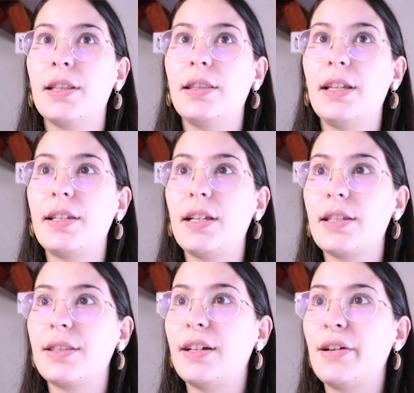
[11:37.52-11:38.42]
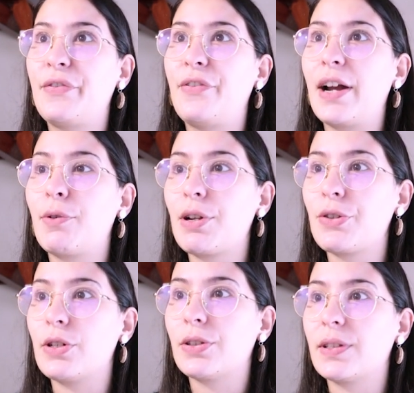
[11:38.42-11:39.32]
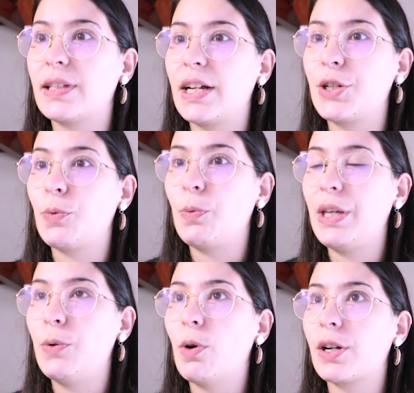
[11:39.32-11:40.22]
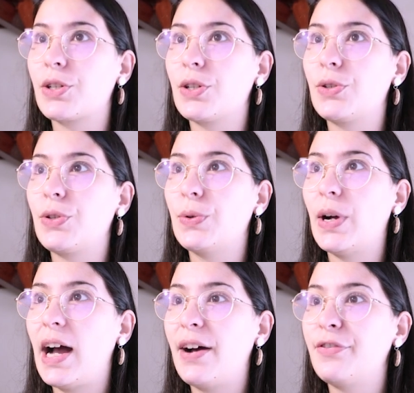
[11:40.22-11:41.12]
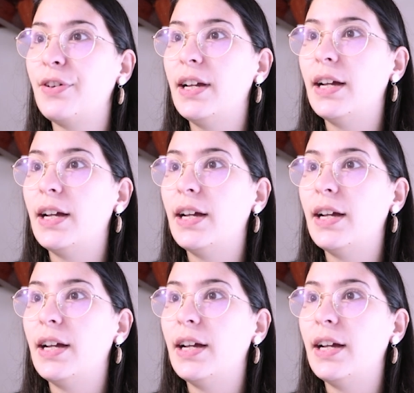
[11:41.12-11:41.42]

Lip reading: This is the final result that we want to have,